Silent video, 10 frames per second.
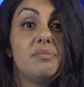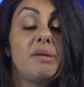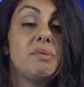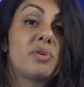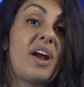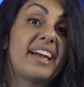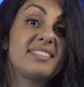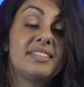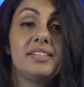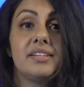Maybe
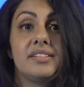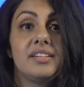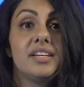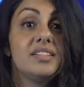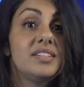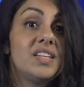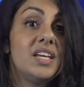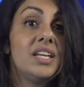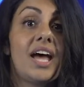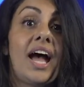practices,
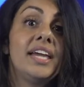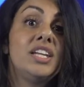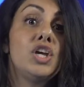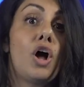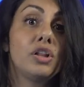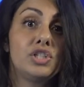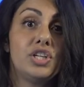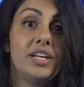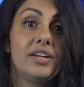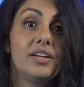sin,
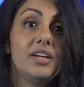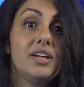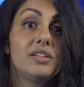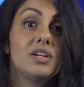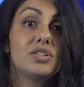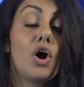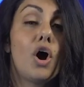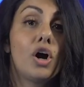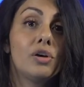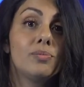ideology that has
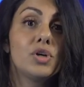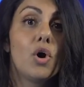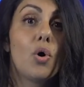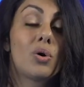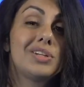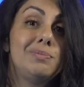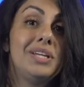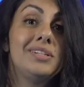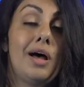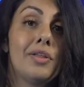harmed or
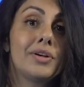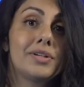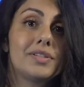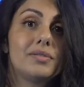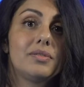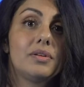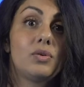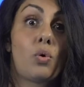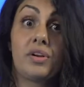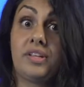demeaned others,
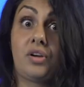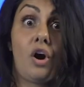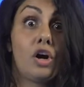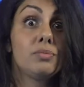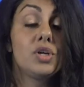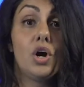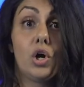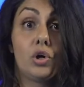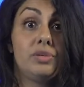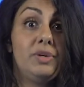or that's harmed
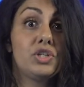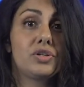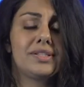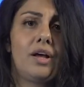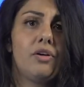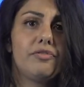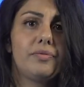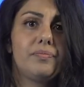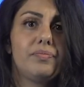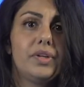or demeaned yourself,
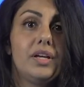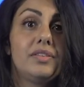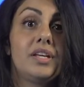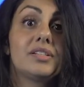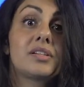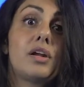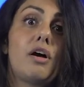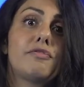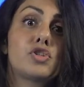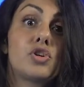that has cut
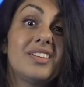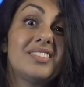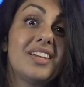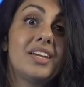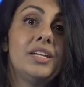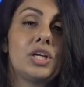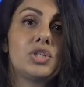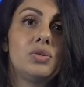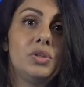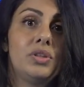off trust and
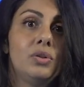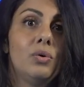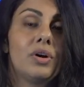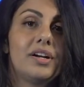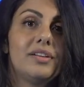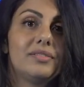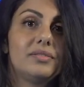connection with the Lord.